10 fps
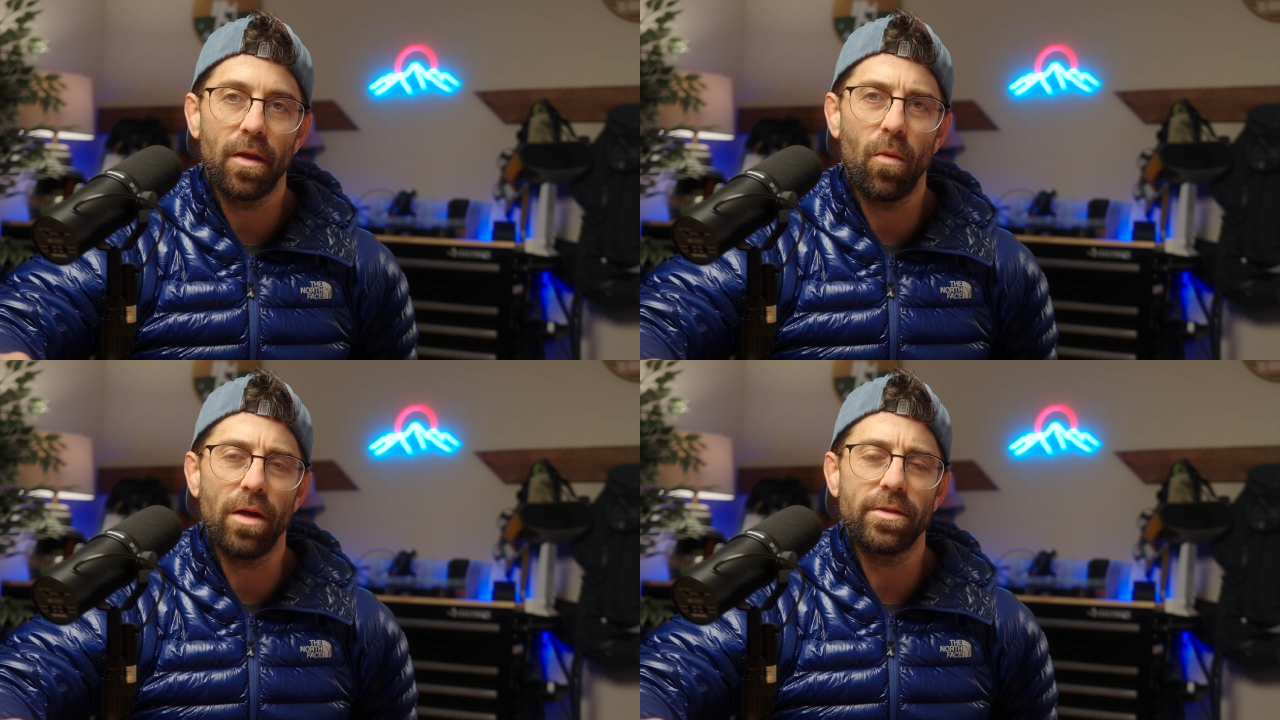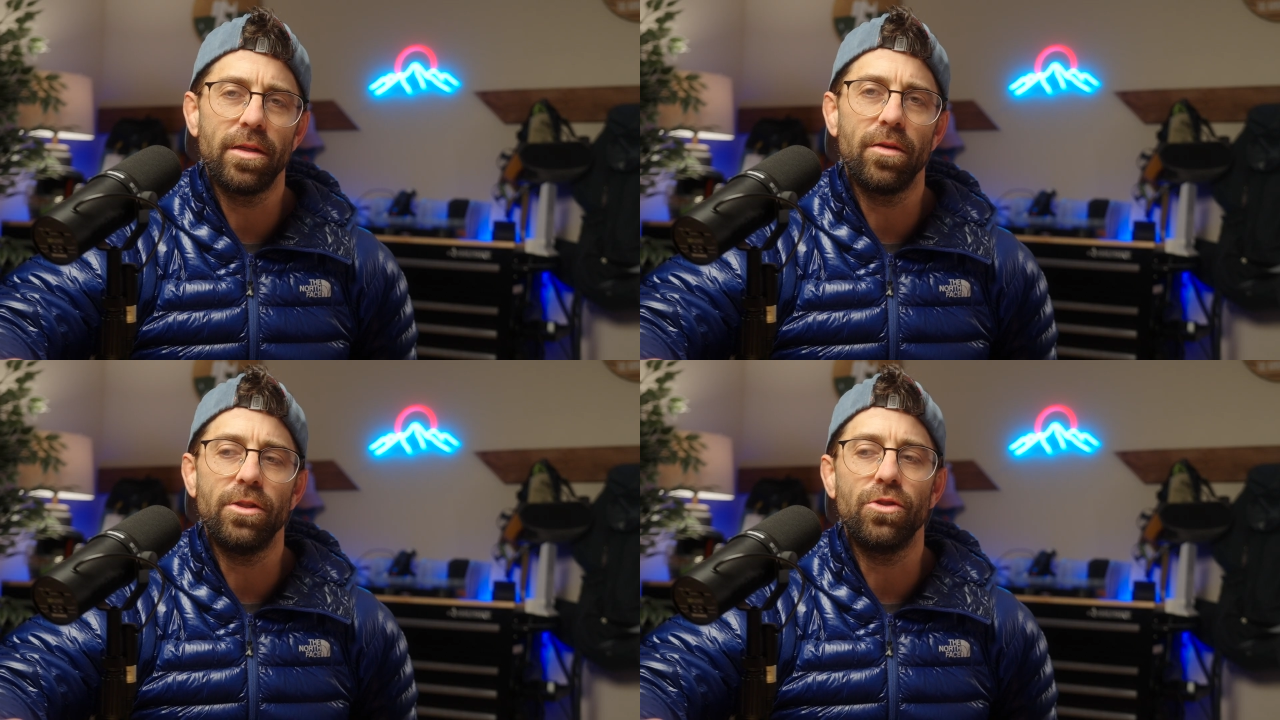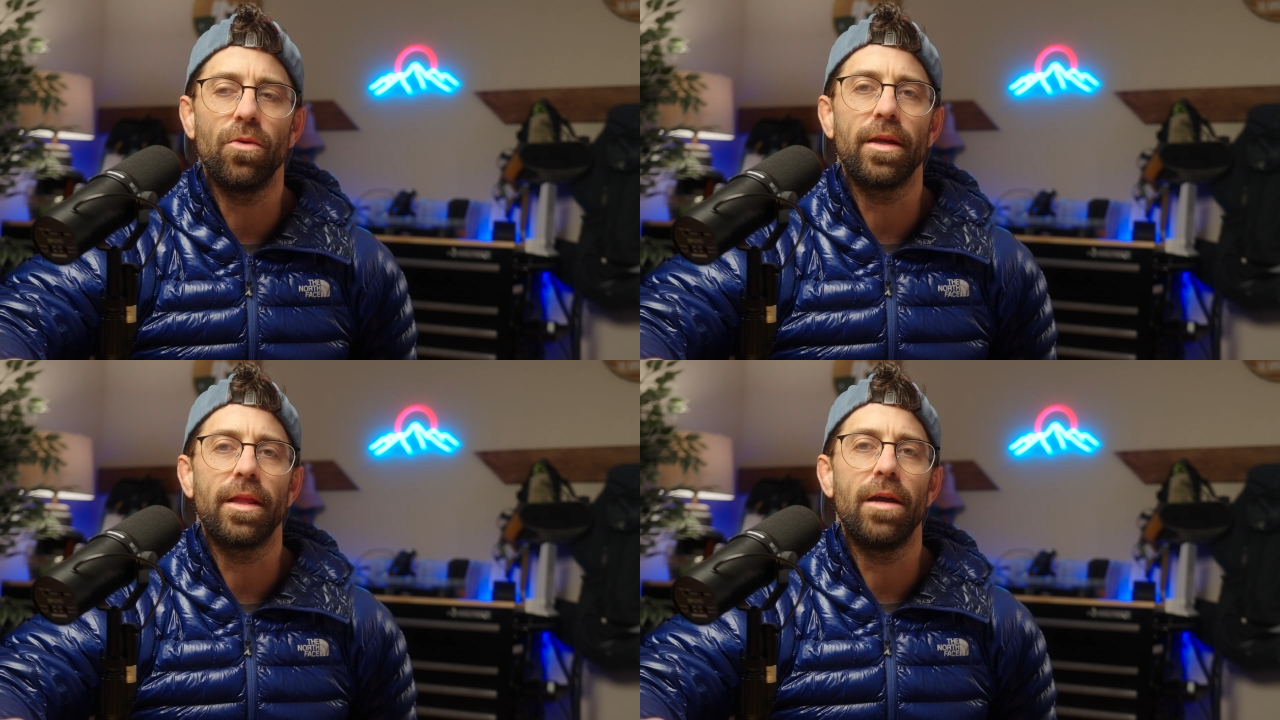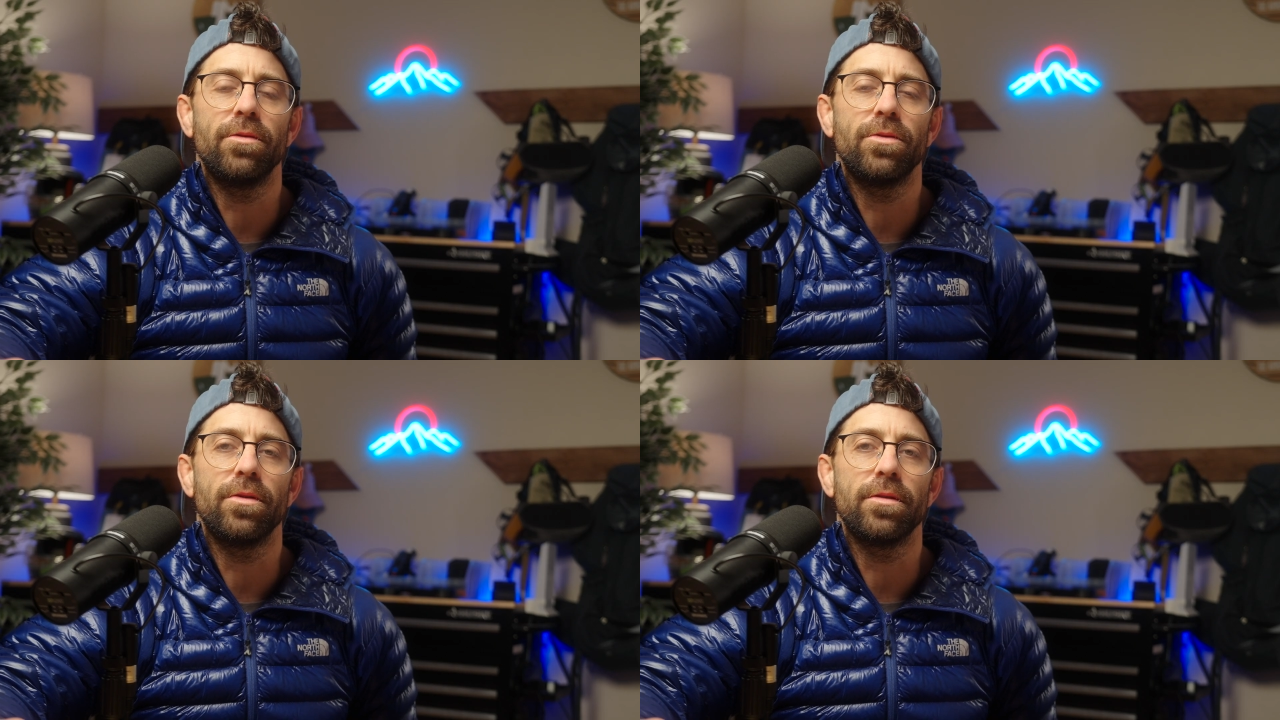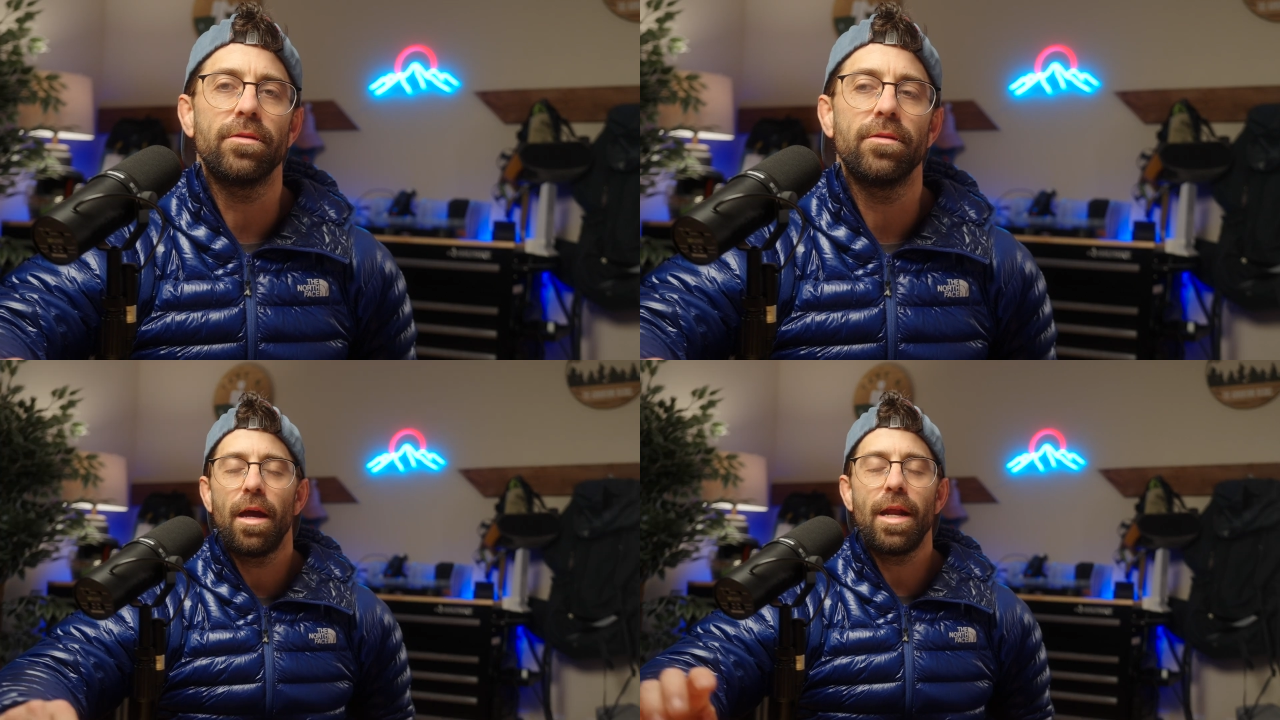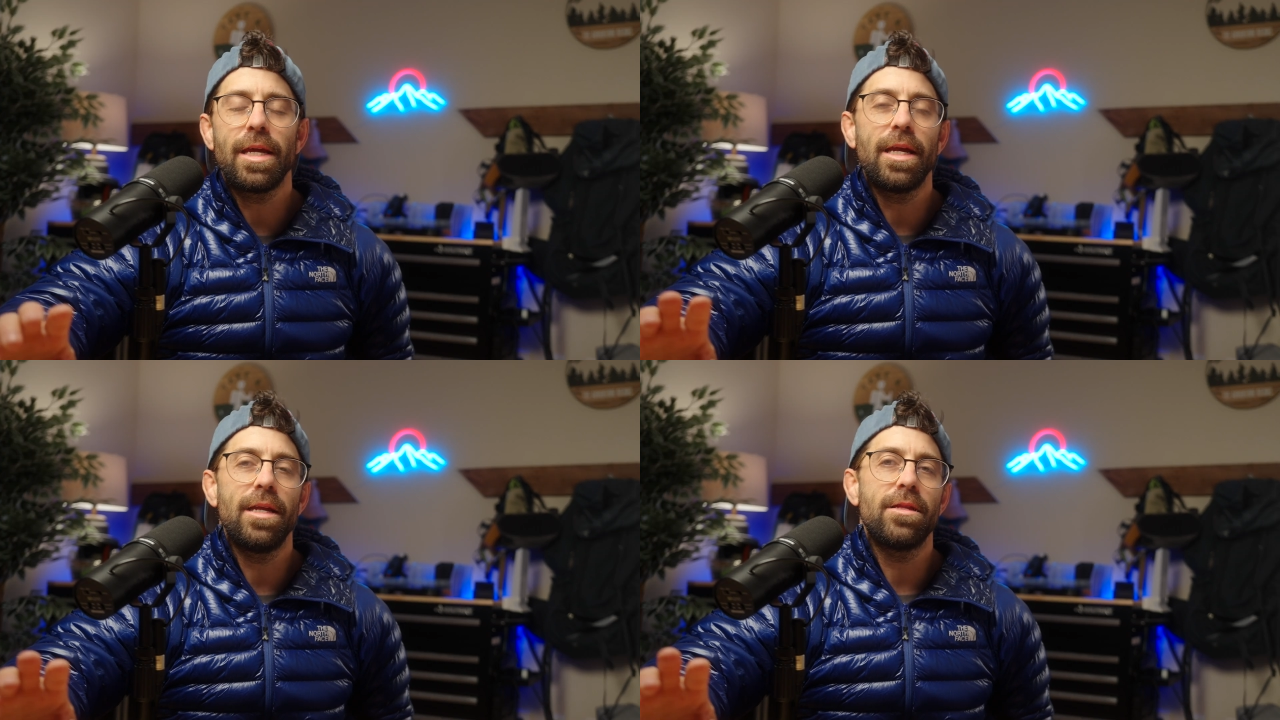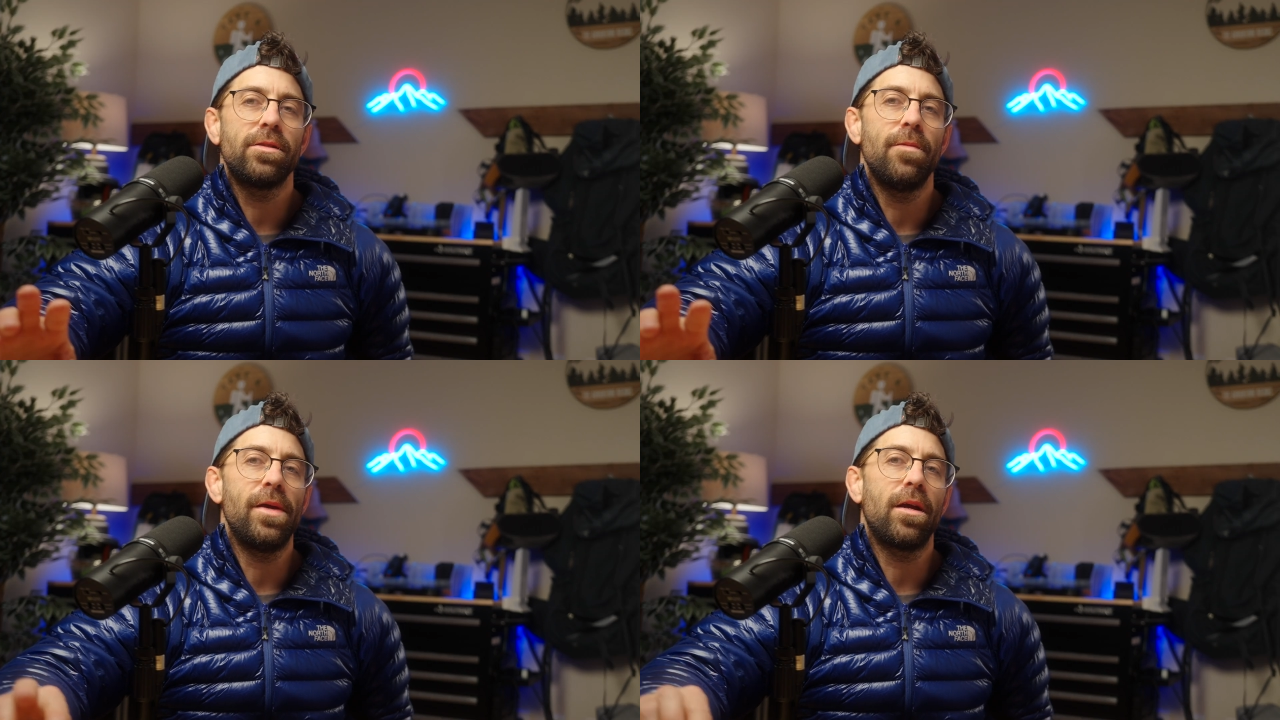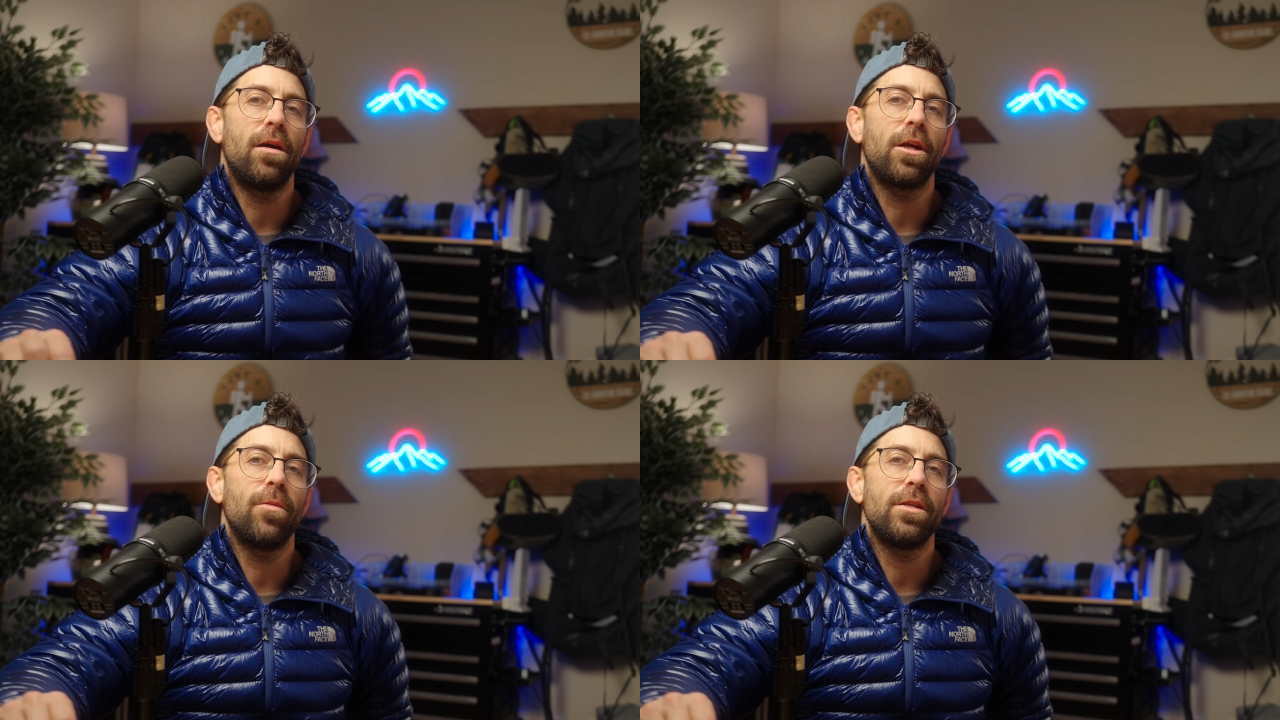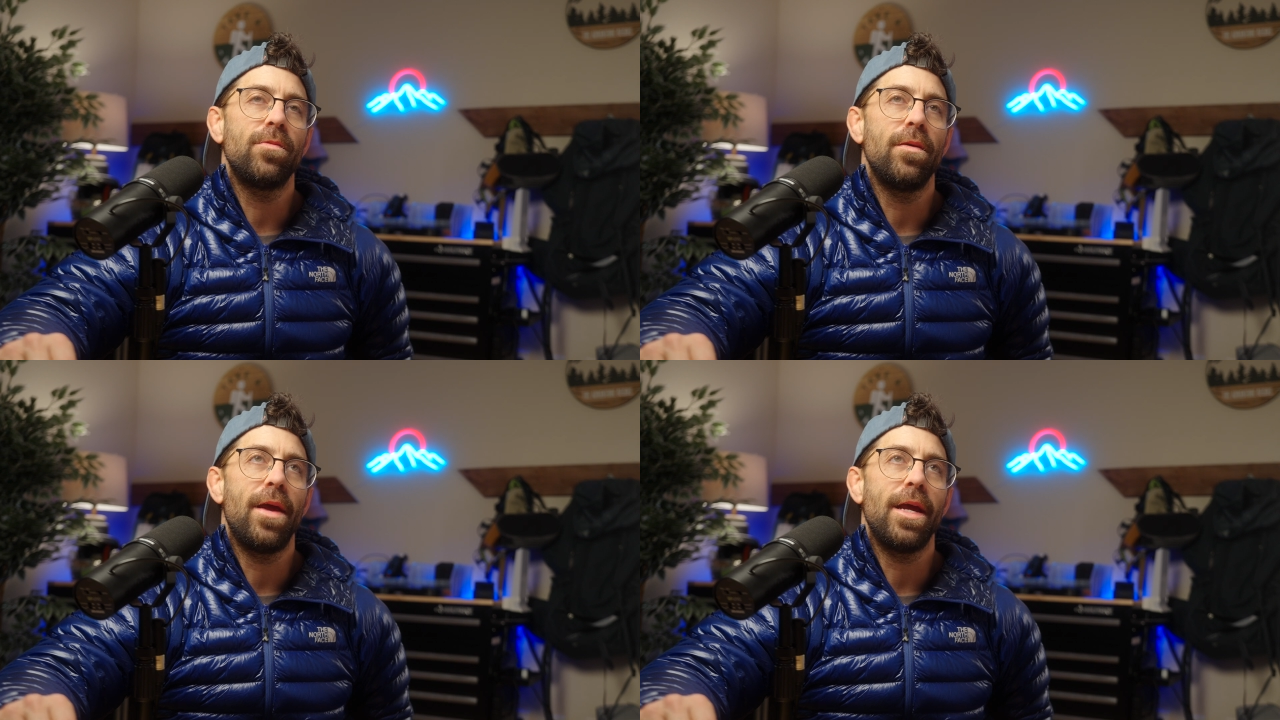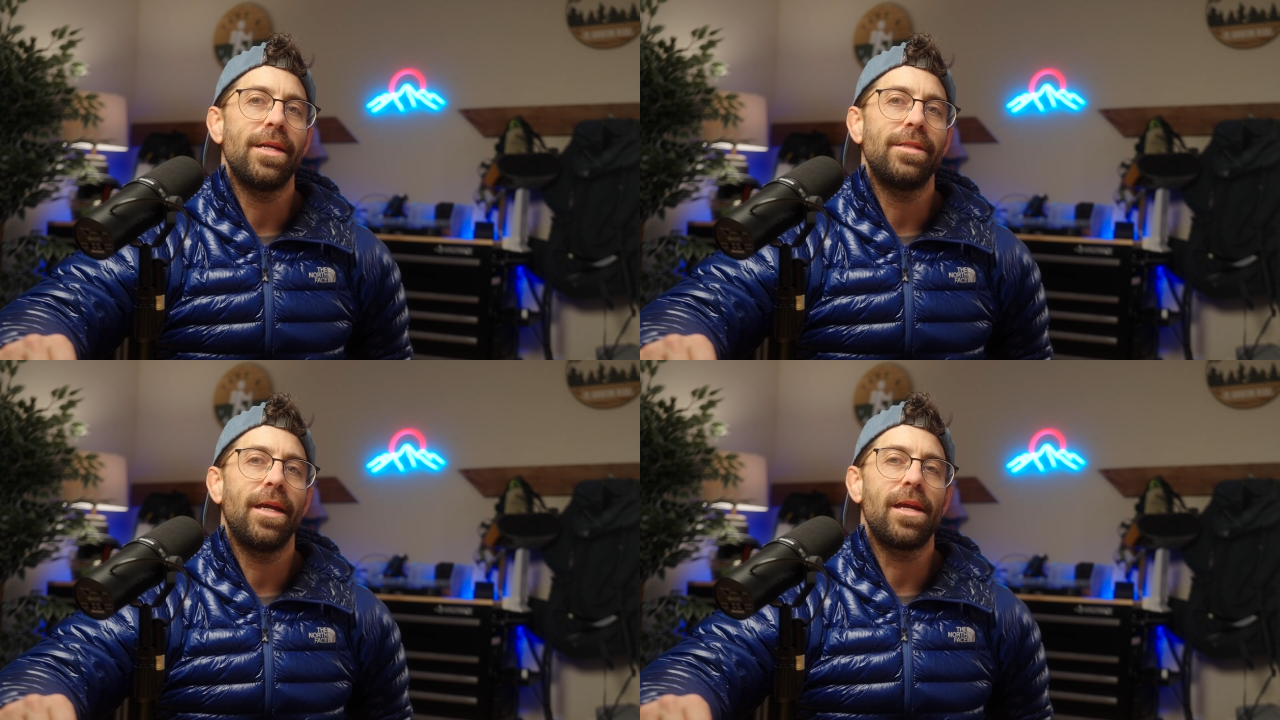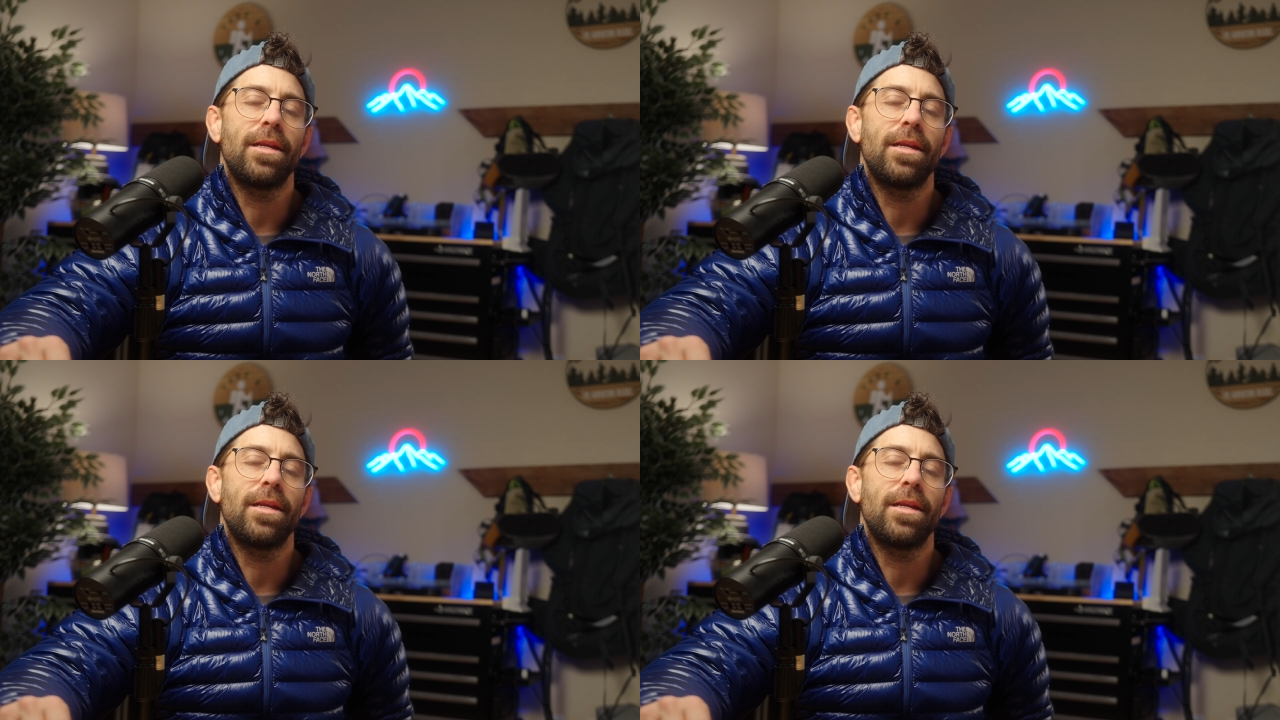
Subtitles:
while still enjoying the outdoors. And I get it, there's a big argument to be made that taking